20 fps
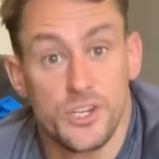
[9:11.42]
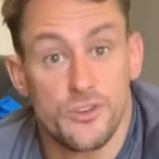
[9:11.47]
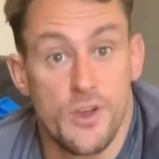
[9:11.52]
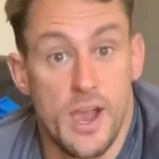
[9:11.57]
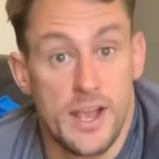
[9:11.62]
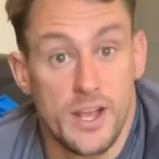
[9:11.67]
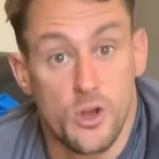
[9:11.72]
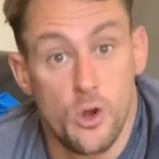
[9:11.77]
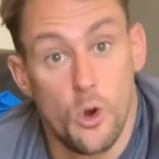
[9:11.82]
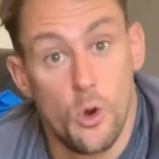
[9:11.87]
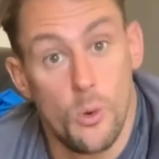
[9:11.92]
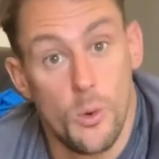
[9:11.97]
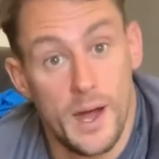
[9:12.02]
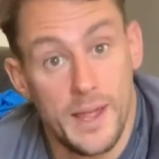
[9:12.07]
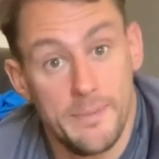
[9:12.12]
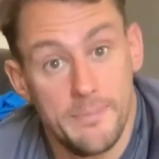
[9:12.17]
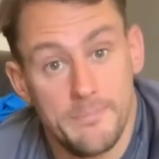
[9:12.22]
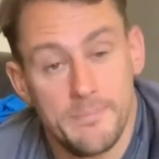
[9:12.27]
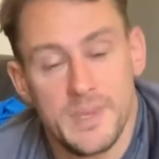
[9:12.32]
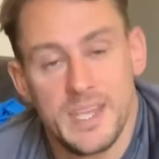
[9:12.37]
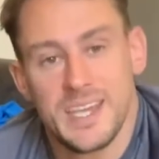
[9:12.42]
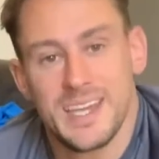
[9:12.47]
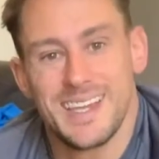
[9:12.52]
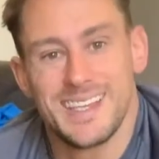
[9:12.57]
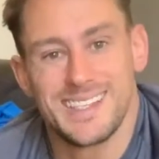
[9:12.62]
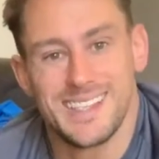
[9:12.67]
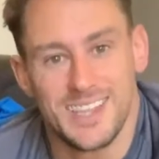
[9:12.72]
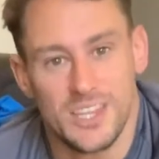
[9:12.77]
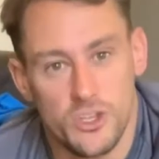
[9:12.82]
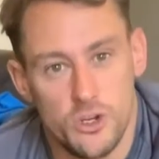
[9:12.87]
great core one is
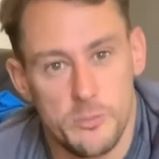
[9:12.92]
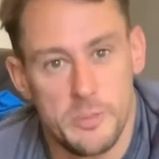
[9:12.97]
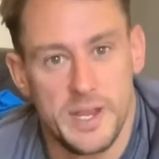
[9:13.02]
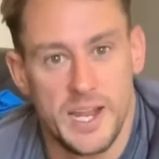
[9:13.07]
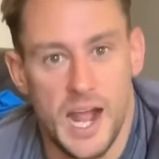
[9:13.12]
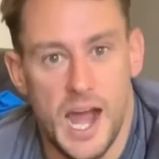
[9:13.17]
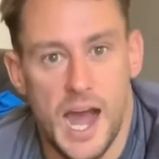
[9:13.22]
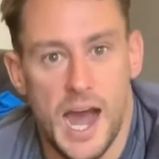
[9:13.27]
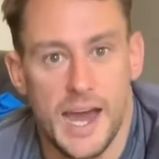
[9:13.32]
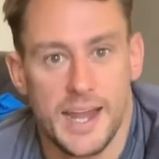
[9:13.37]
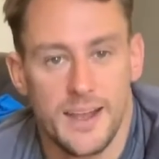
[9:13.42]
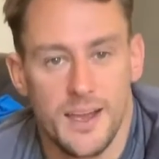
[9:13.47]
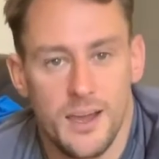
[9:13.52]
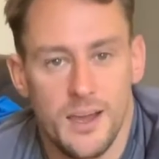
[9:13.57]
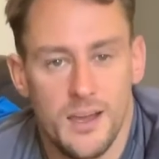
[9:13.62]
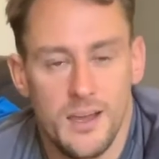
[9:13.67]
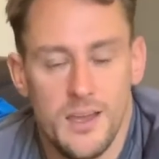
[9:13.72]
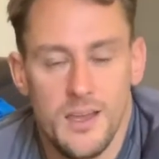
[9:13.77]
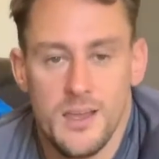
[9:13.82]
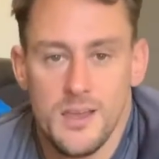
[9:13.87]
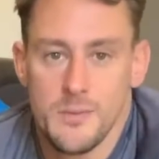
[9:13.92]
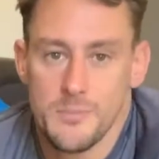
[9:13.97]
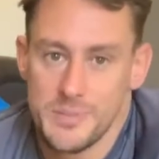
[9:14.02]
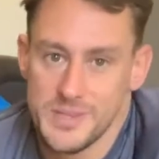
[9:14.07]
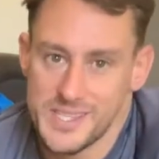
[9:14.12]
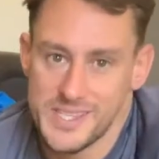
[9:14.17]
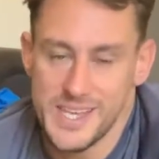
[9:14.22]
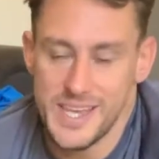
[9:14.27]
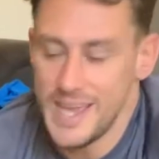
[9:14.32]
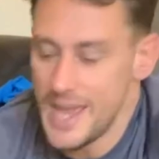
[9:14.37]
a little bit harder, but
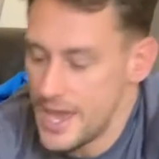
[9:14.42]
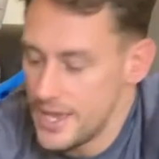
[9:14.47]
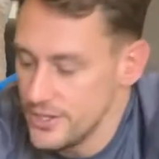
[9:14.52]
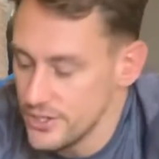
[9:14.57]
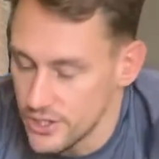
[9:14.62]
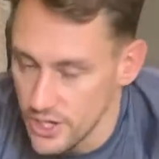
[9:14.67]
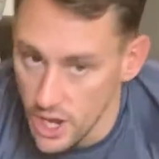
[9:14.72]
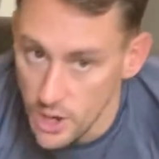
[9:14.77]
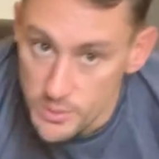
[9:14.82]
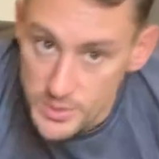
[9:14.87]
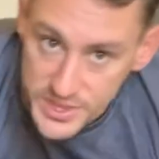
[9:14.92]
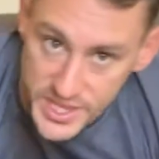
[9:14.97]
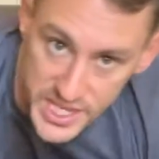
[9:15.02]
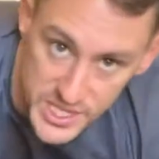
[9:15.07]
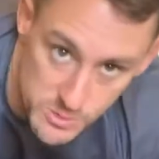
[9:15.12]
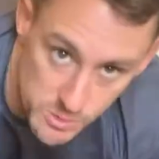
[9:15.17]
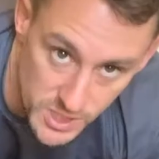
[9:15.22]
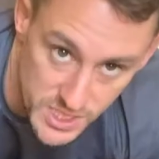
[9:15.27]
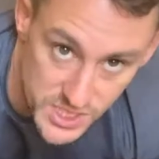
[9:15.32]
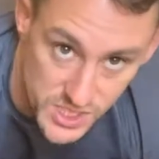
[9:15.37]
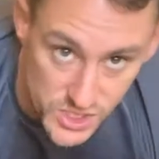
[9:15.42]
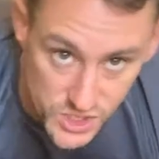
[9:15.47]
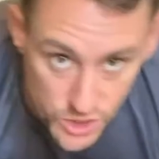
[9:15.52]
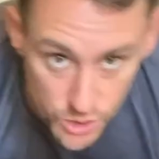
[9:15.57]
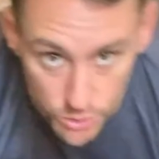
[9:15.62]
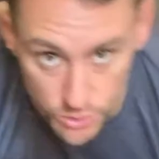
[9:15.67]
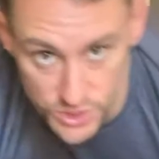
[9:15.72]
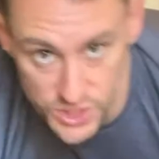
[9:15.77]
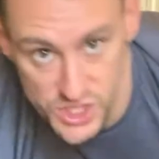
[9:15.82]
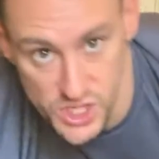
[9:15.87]
see how you go with these ones. It's
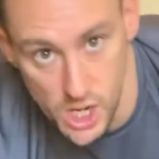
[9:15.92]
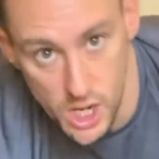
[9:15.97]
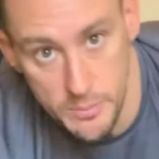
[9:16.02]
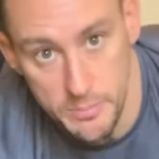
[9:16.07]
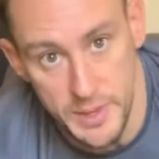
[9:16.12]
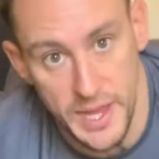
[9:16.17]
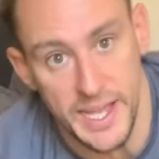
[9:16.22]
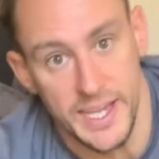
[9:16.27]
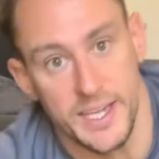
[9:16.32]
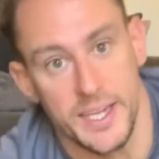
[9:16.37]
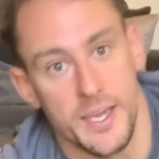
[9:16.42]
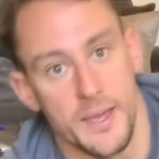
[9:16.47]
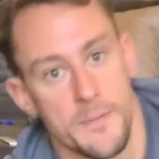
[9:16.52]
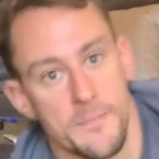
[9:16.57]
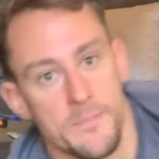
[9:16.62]
called a side plank.